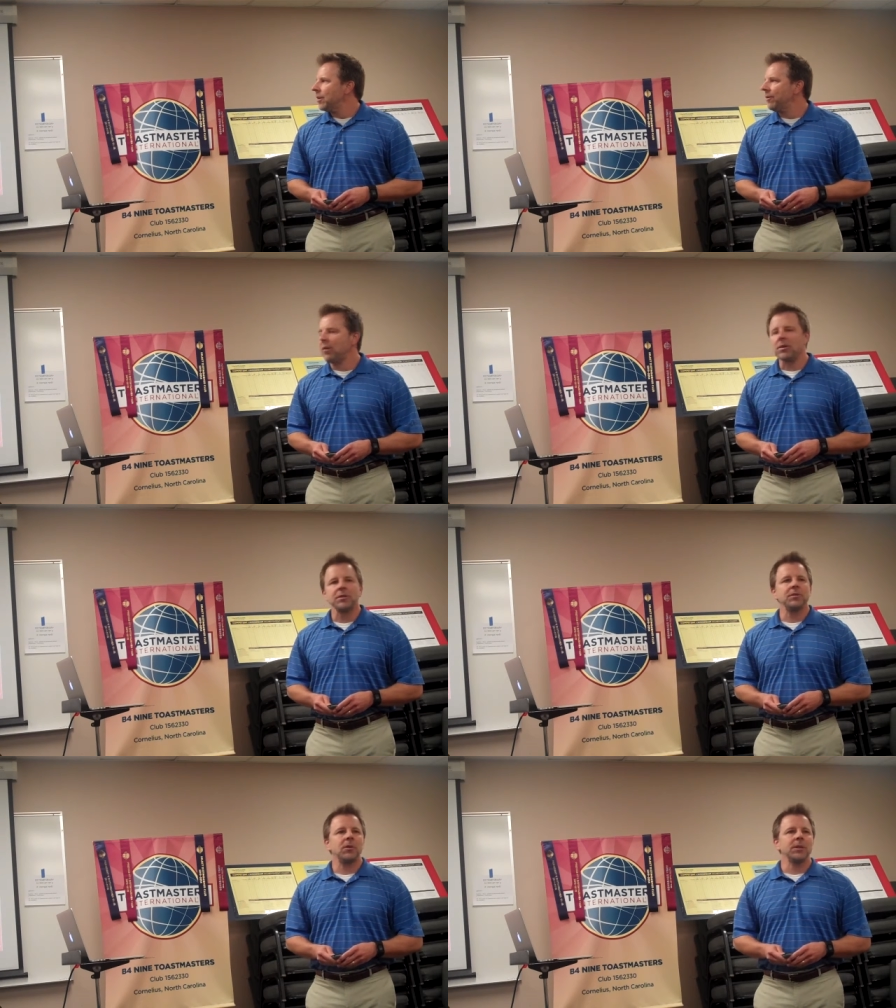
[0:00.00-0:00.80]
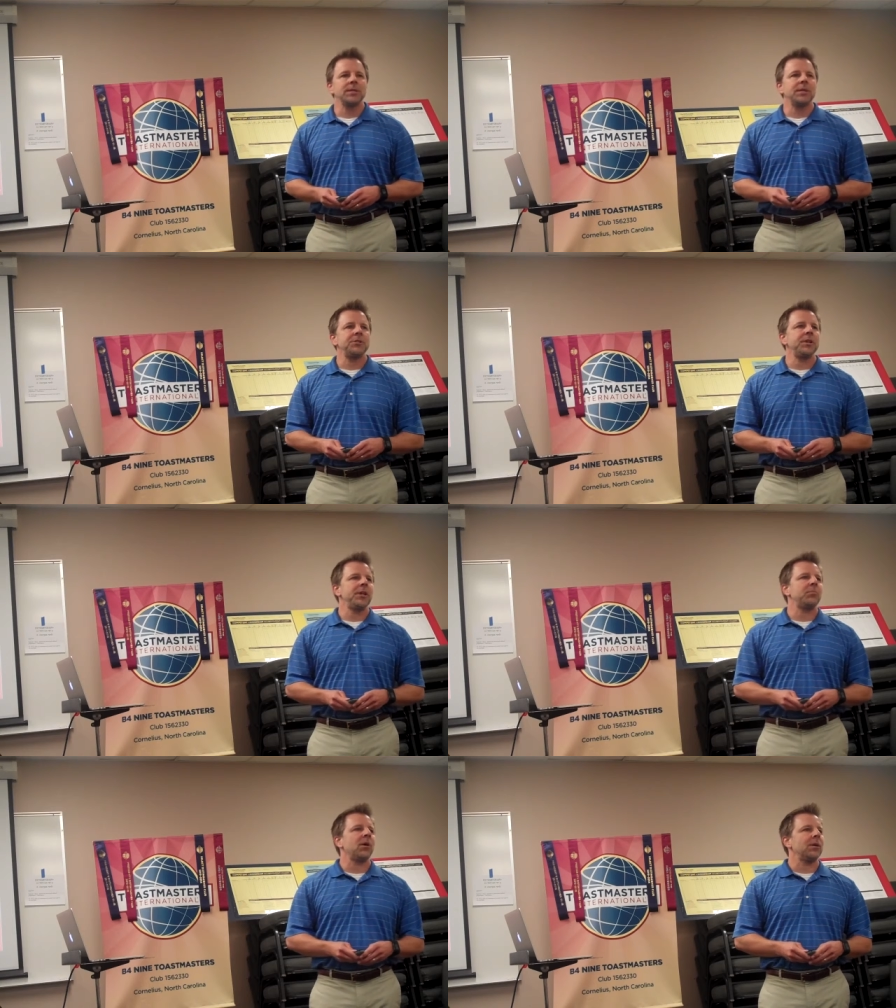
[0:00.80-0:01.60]
You've also told us that you
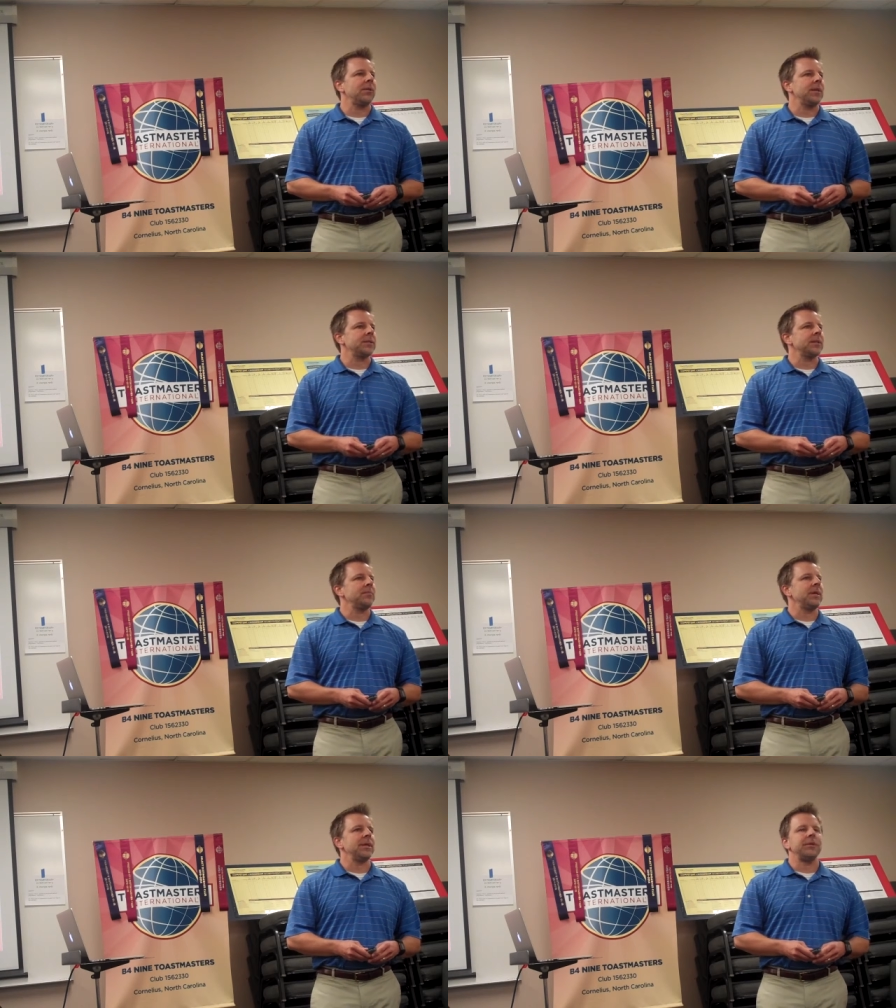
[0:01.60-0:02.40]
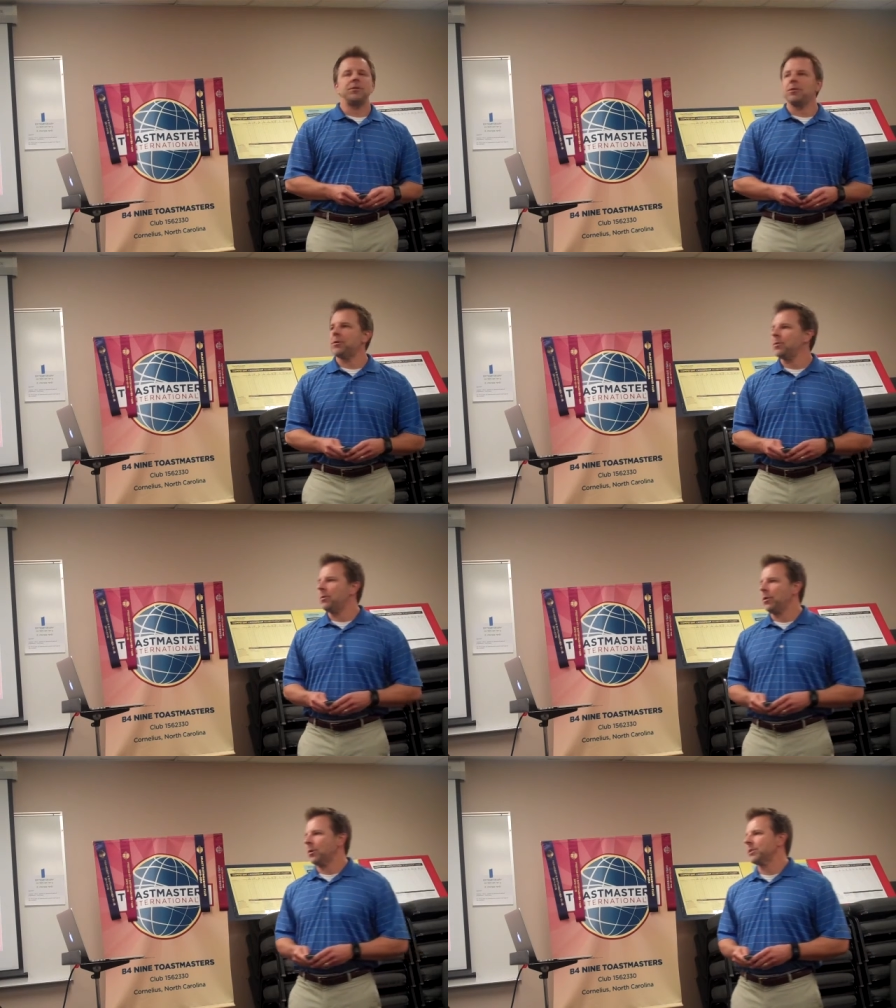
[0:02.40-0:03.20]
need a partner that's committed to
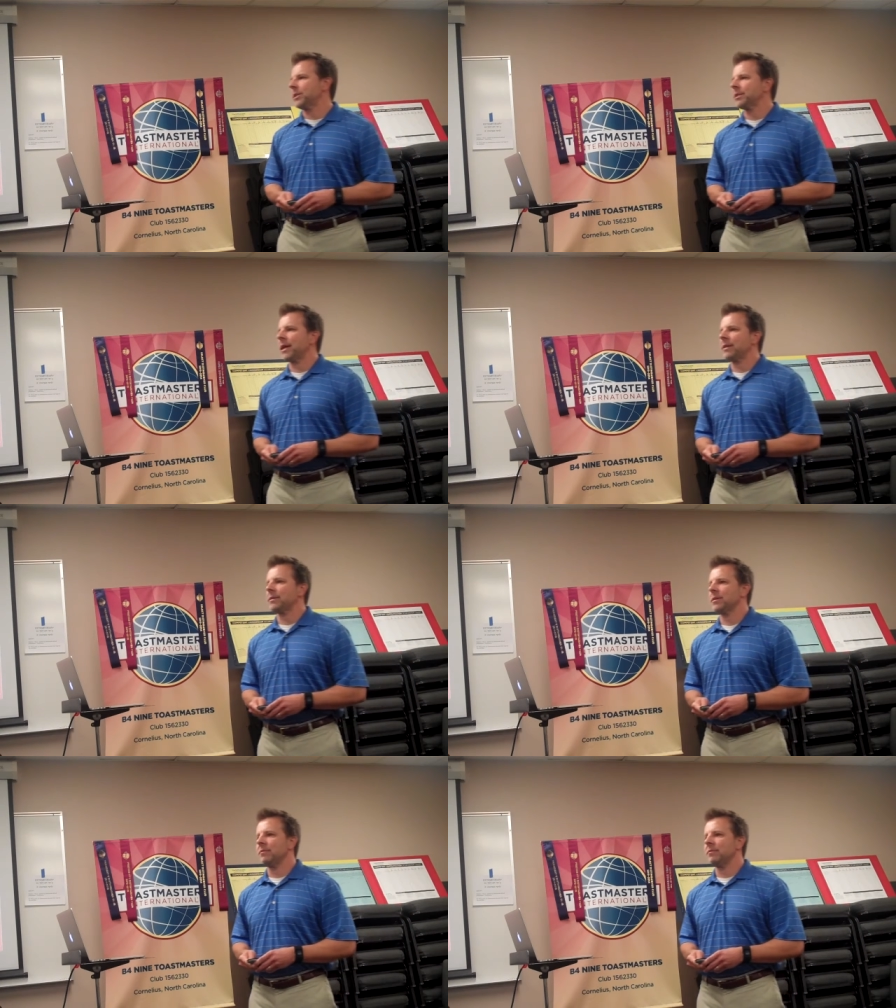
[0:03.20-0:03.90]
your success.